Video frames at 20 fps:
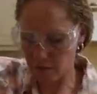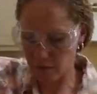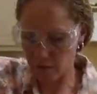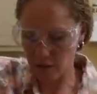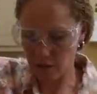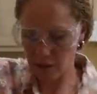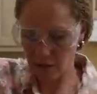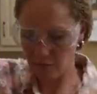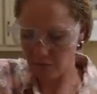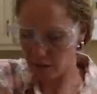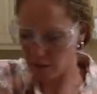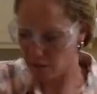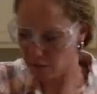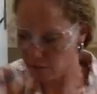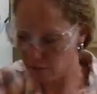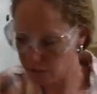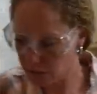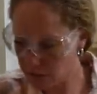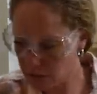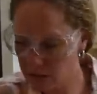so it gives it a
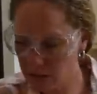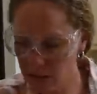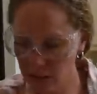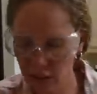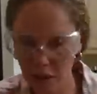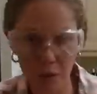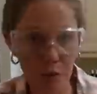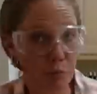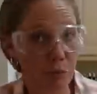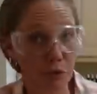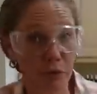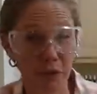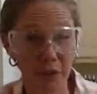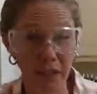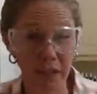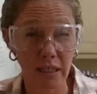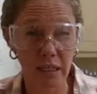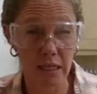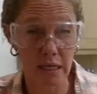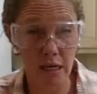really
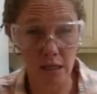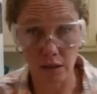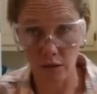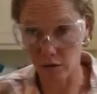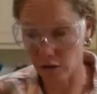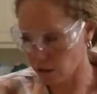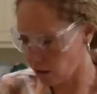pretty yellow